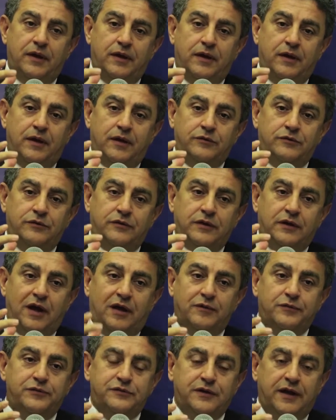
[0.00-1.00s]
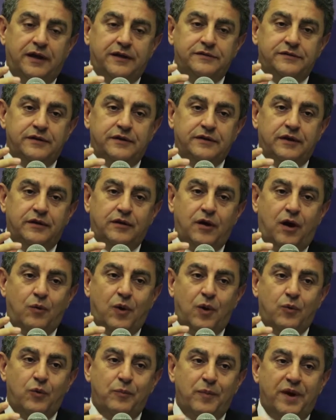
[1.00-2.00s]
to the Gulf states, thinking,
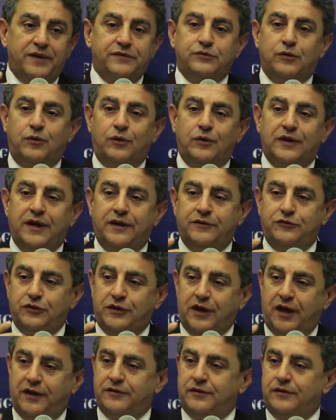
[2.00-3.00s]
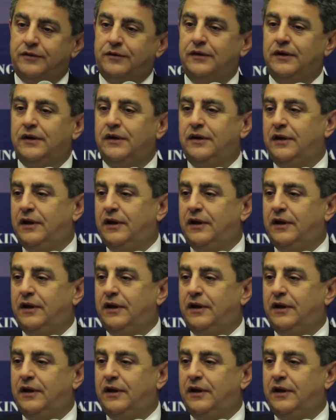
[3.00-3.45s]
oh, well, we must all get together,